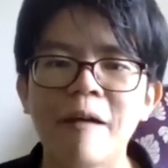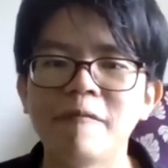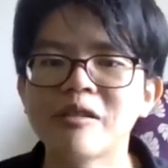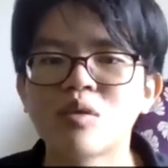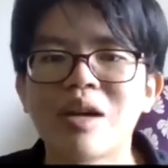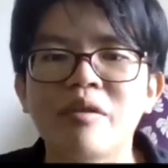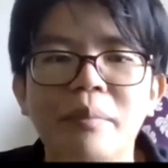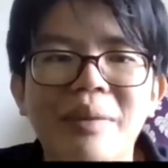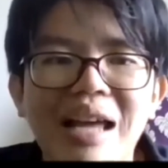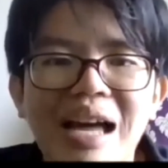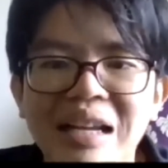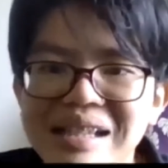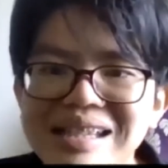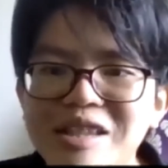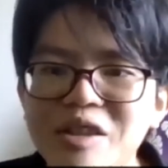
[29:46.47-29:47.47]
but I
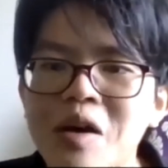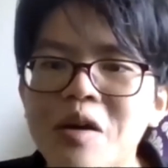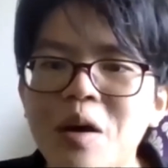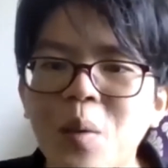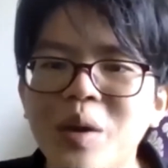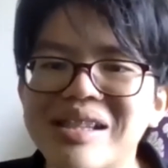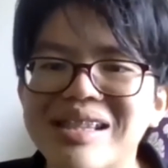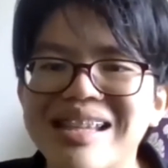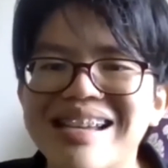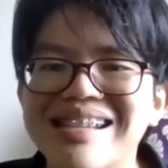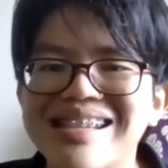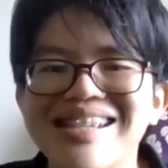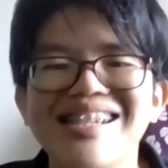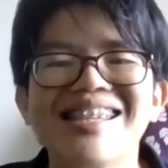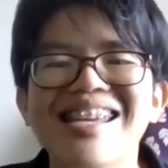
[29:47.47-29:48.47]
do see the
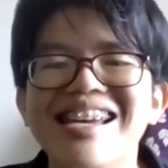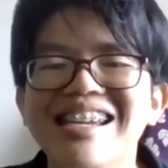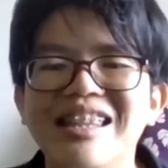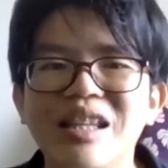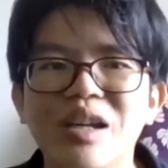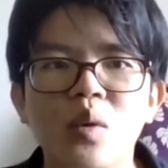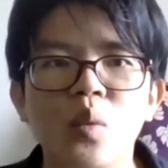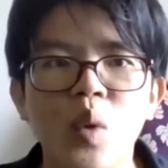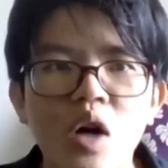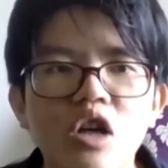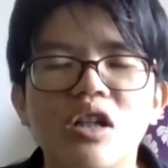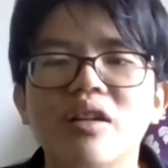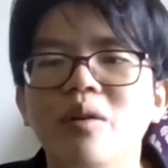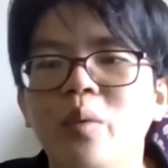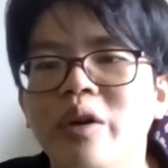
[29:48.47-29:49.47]
significance and I'm
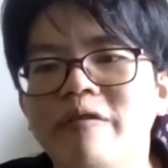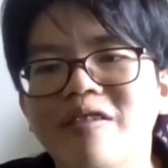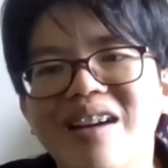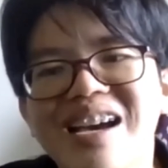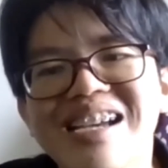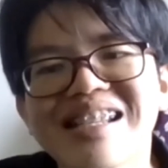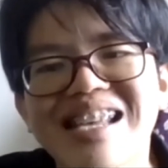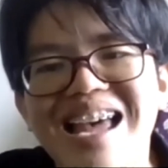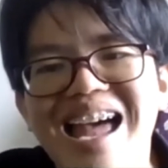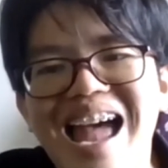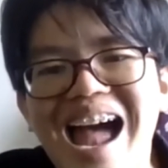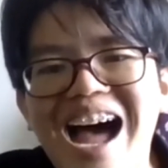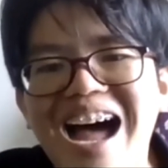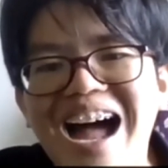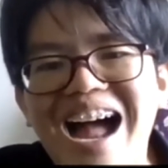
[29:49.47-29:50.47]
still learning to work
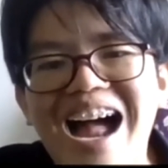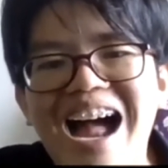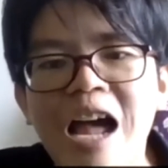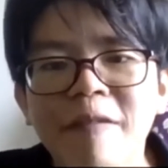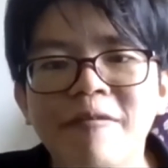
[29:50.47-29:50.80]
on it.